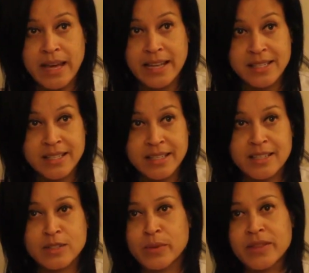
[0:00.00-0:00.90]
at
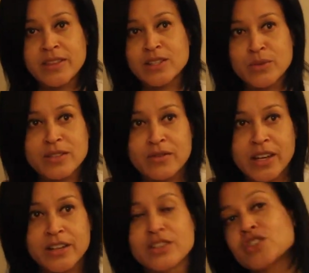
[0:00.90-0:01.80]
6, but this was
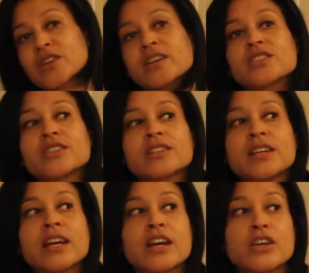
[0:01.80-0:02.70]
very structured.
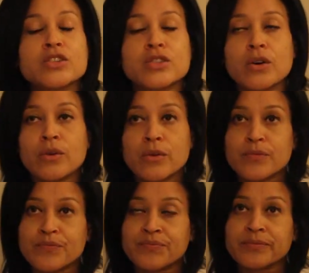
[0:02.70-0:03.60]
So
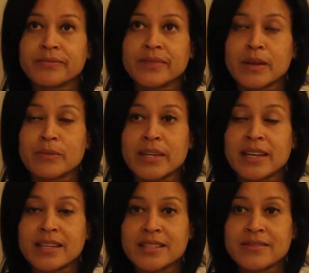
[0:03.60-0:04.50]

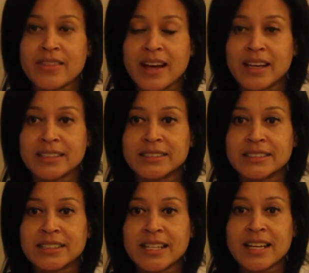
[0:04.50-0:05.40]
because of
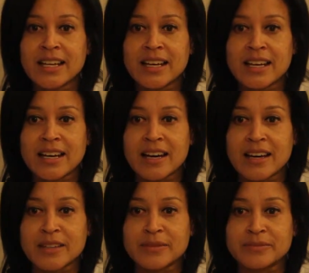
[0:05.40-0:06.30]
that,
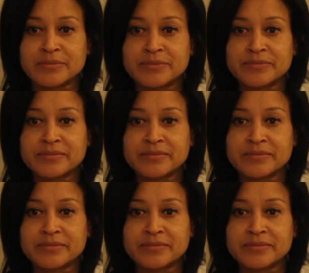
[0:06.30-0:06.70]
as